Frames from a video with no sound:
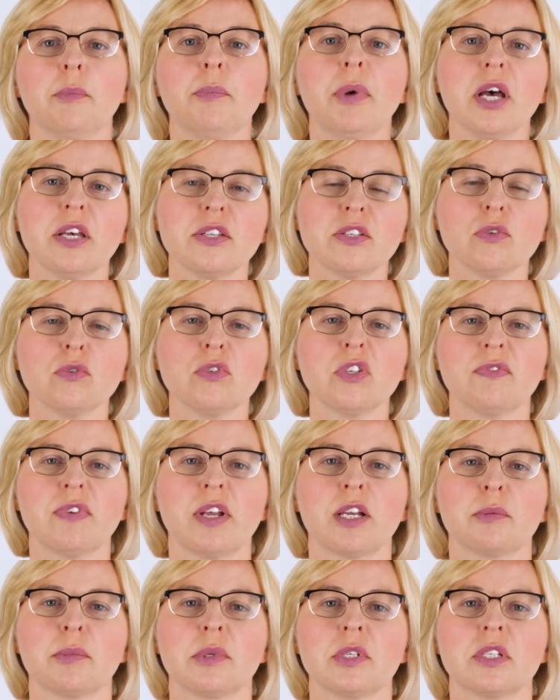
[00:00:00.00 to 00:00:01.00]
Personal
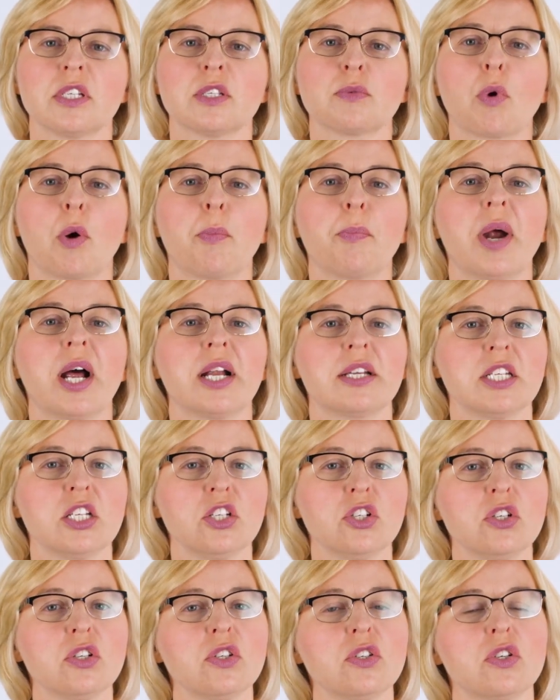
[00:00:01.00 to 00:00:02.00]
development is what
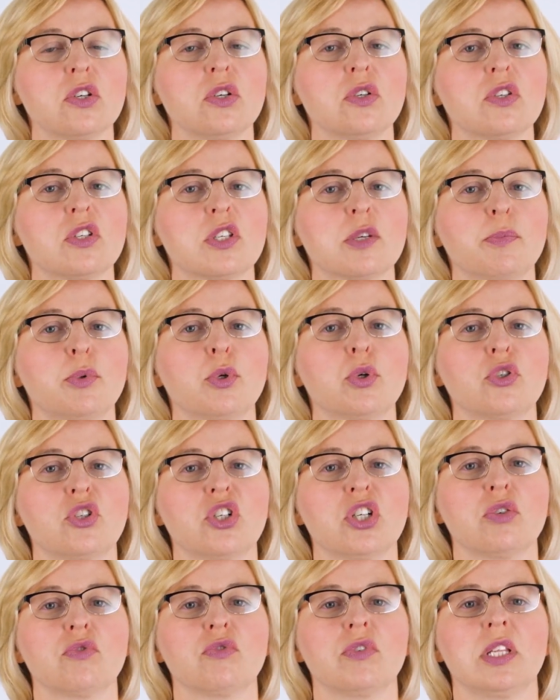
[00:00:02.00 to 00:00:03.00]
practitioners do to support
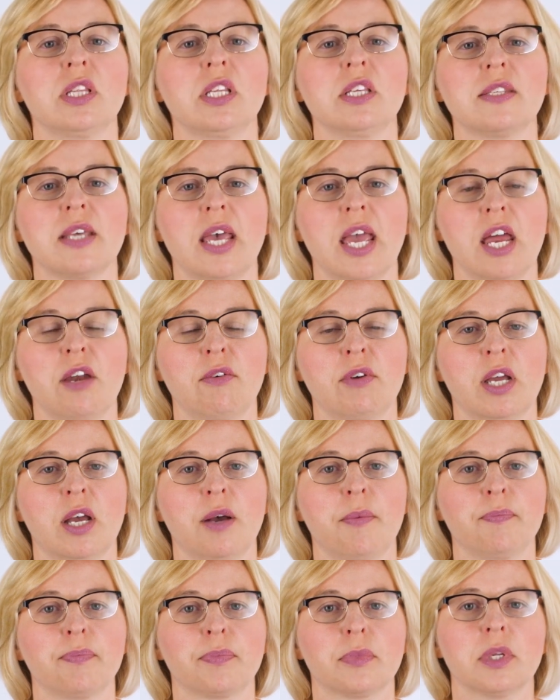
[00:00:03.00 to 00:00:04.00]
children in this
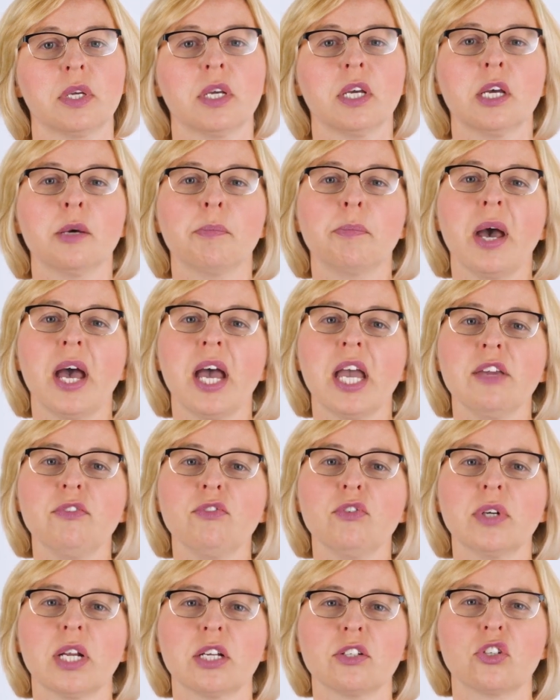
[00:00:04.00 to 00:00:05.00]
area.
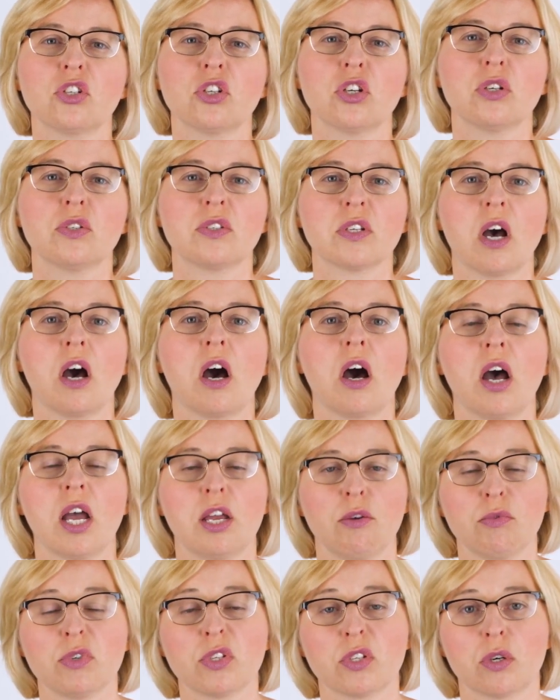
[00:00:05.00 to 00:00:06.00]
Behaviour and attitudes are
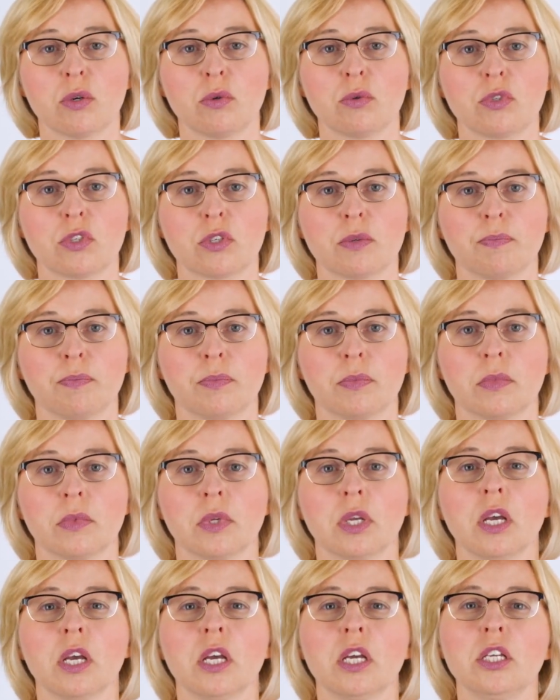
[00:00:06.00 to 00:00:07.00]
a result.
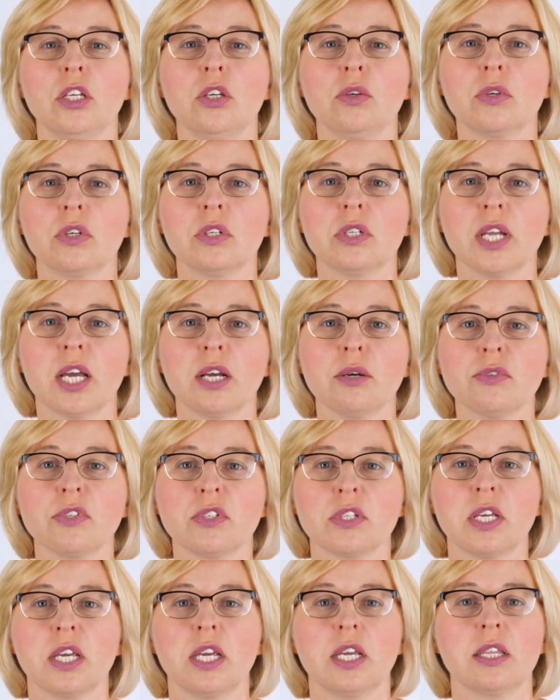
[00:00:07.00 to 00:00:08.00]
You can now
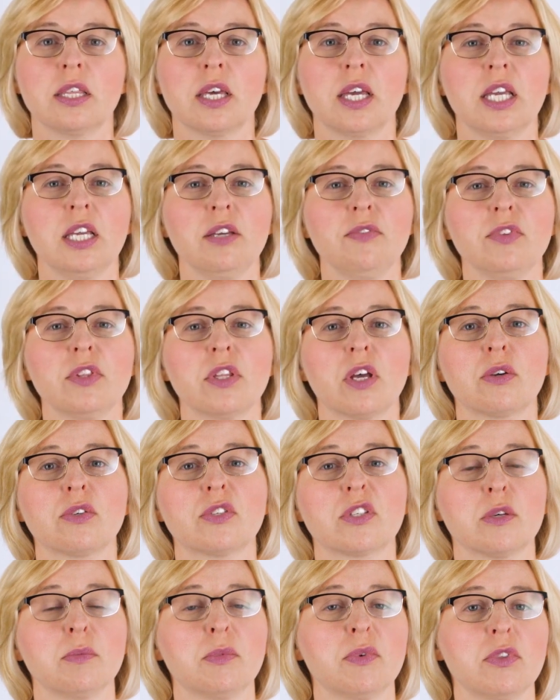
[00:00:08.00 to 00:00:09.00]
see that even though
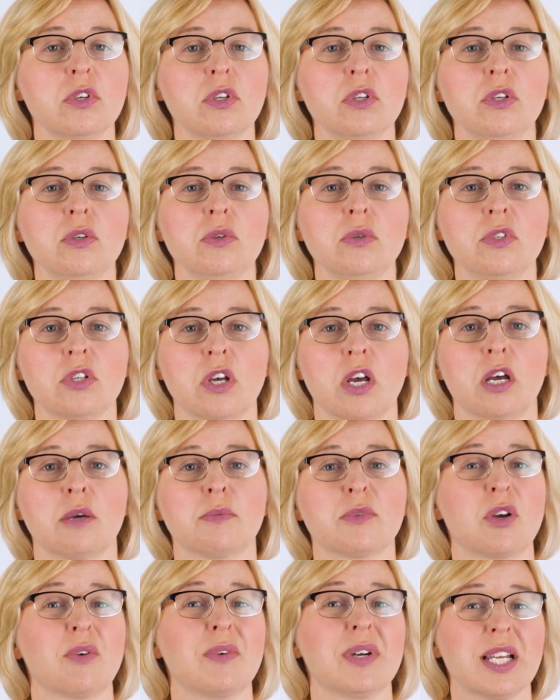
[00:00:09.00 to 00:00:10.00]
some of the new
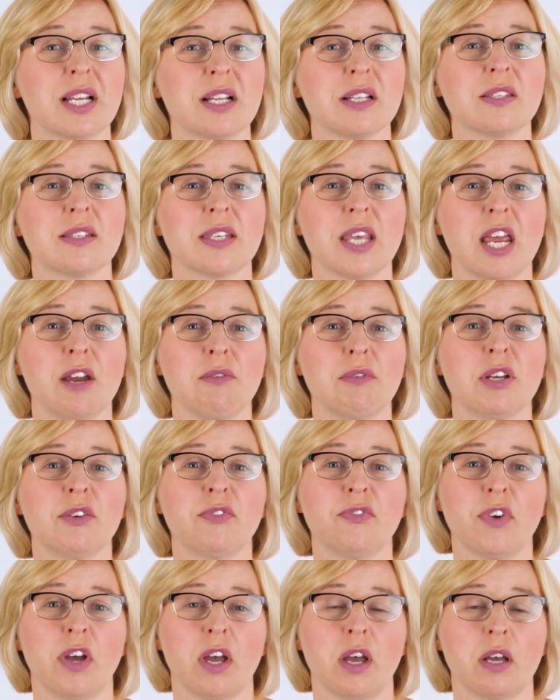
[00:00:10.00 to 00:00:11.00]
terms are a little scary
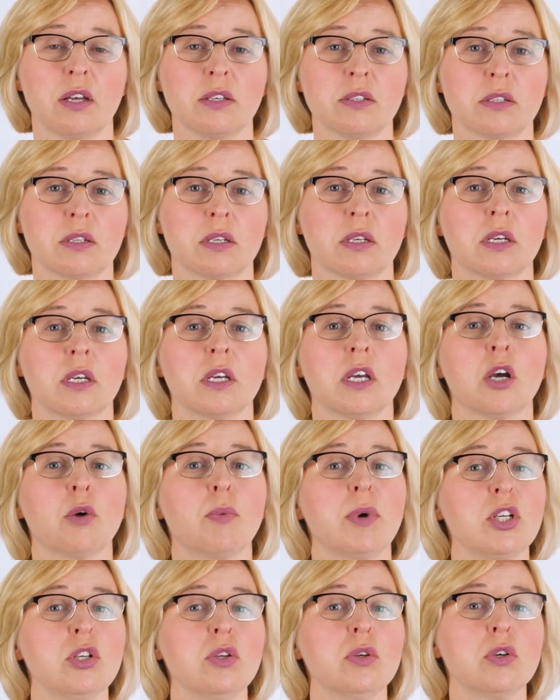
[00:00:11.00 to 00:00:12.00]
at first,
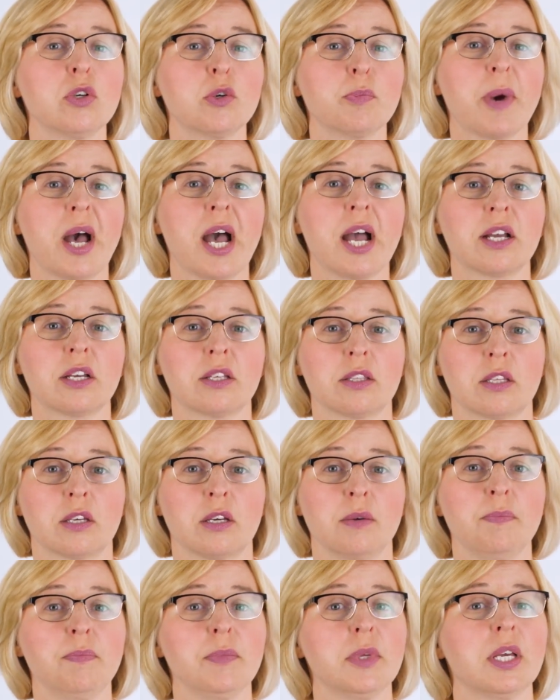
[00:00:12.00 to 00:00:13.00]
When you look back at
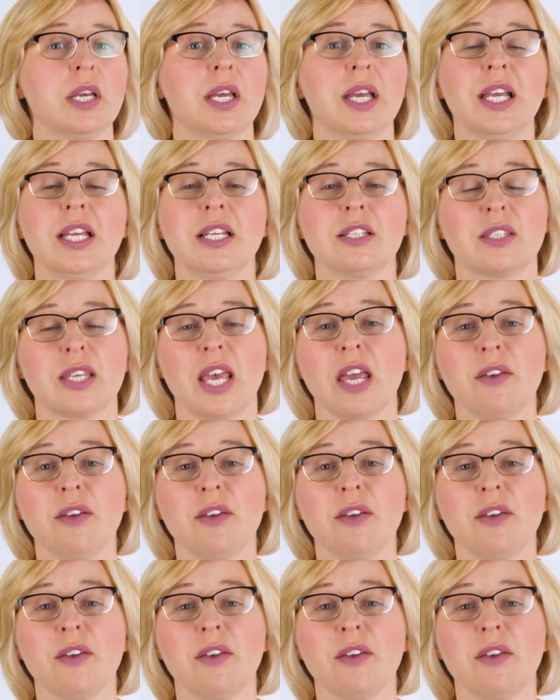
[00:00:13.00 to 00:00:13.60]
them, it's